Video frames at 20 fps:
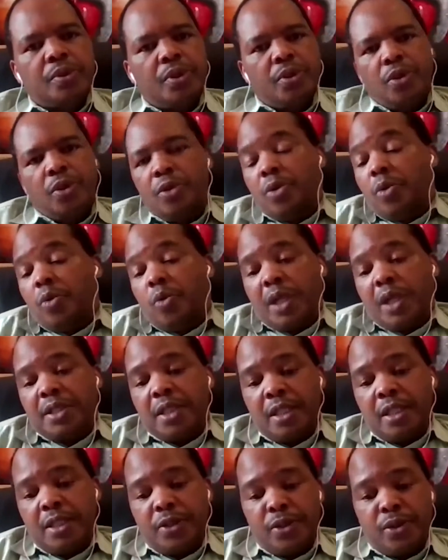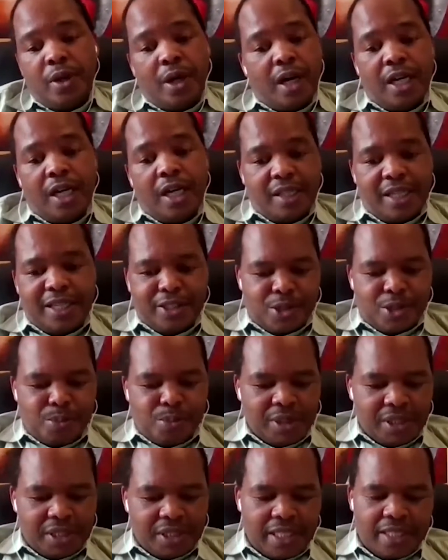Or what are your other
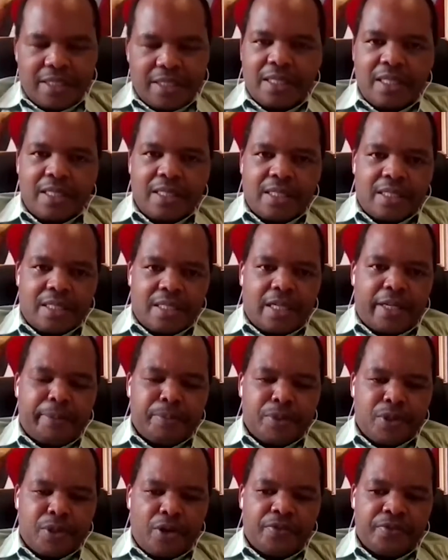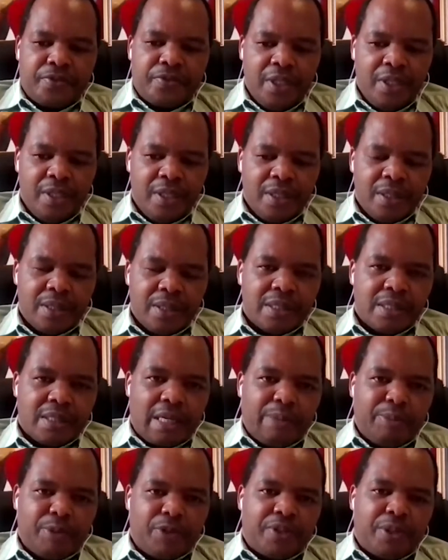experiences in terms of
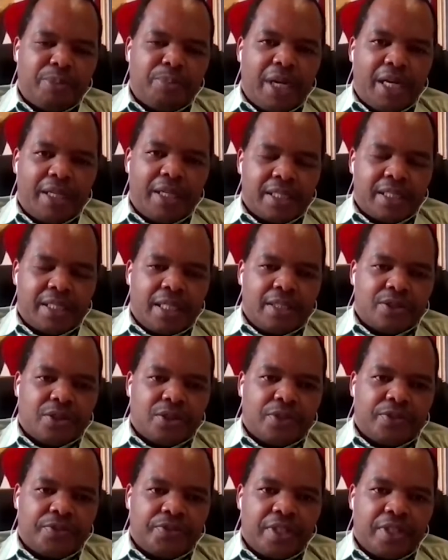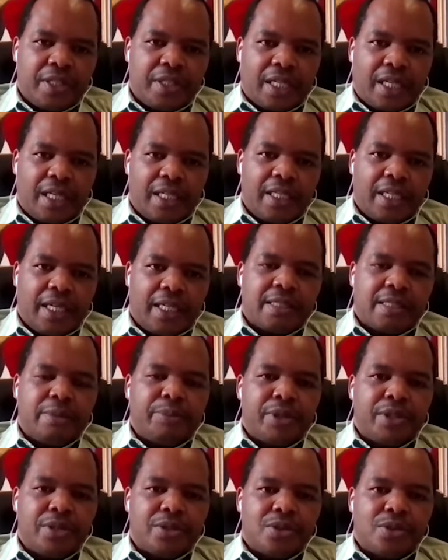some of the barriers of getting
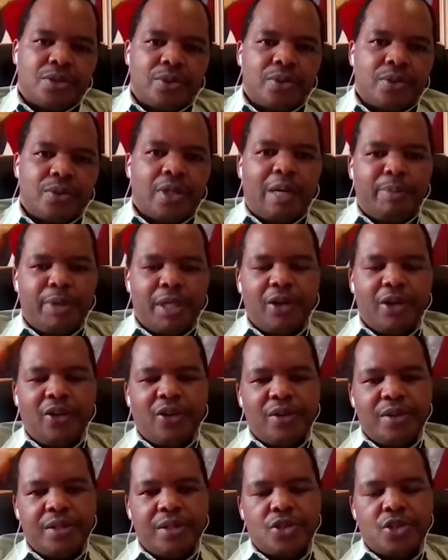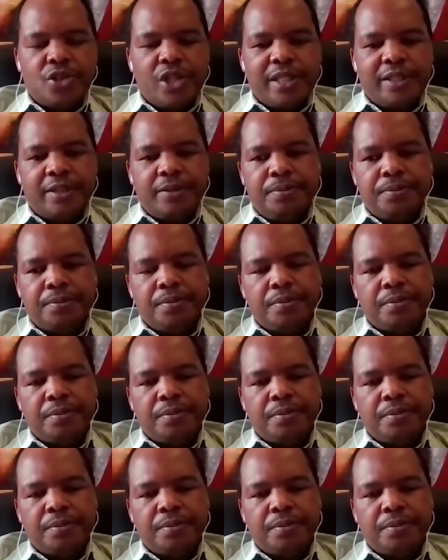SMEs to come along on this journey?